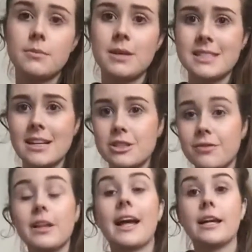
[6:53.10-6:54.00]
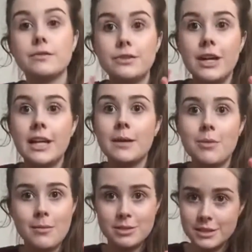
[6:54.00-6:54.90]
because I just feel like it really
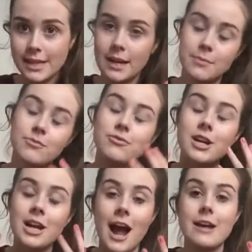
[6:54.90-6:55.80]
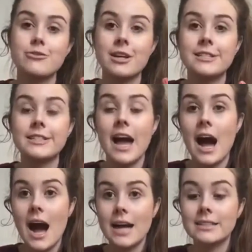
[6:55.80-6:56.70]
preps the skin, really hydrates it,
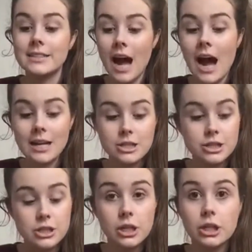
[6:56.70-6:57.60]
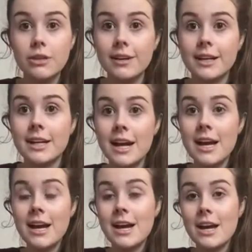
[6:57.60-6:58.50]
and I just love it.
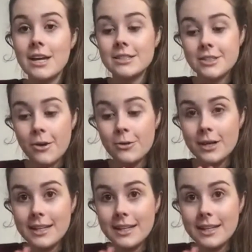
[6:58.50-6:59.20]
So